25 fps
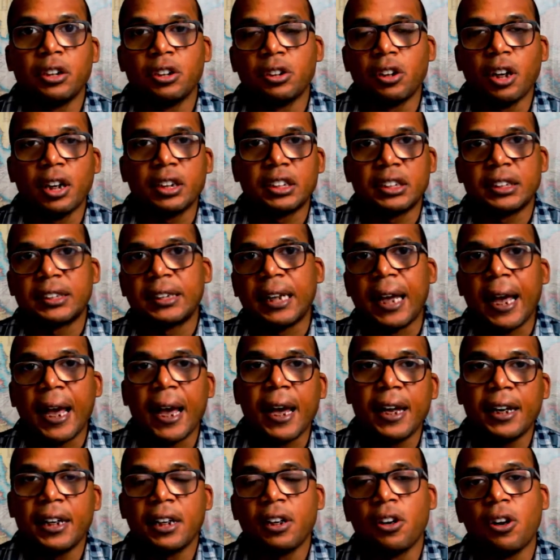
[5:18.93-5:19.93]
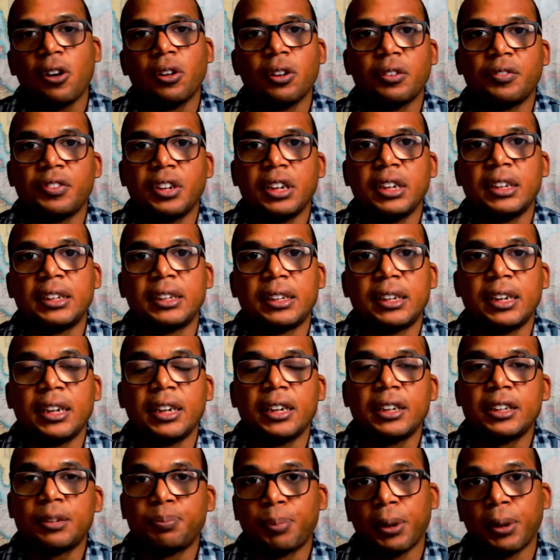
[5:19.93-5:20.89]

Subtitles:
you're not just adding all of these things.